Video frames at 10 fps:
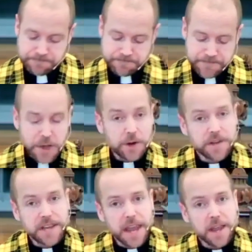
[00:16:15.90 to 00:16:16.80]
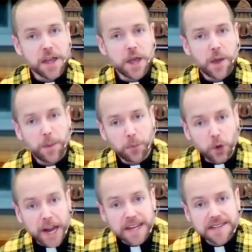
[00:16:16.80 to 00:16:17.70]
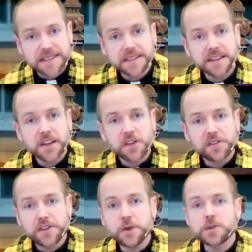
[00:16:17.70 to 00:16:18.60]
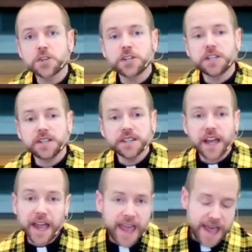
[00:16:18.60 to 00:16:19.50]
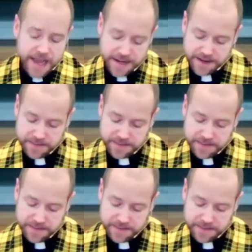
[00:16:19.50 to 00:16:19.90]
There is a bright future ahead.